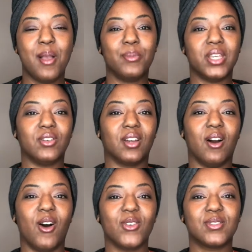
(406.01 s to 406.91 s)
but you can
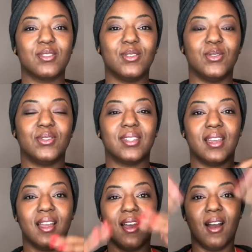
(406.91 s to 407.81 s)
also use
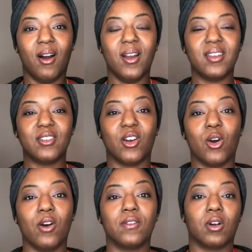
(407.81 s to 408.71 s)
it in your
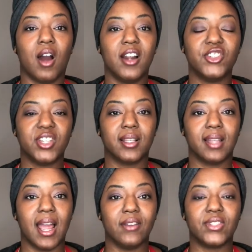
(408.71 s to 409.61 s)
overarching
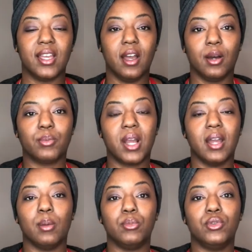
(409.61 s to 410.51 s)
life to help
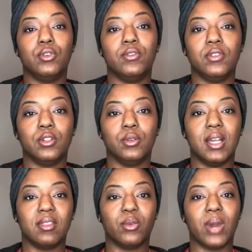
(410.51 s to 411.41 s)
kind of move you
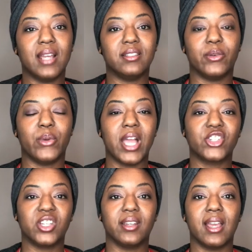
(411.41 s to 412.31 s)
in the right
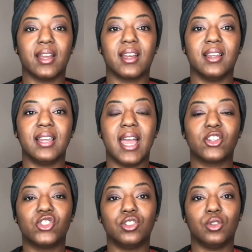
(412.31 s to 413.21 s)
direction and
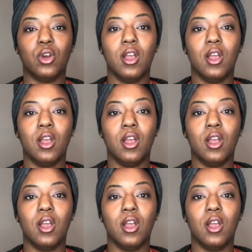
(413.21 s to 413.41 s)
connect you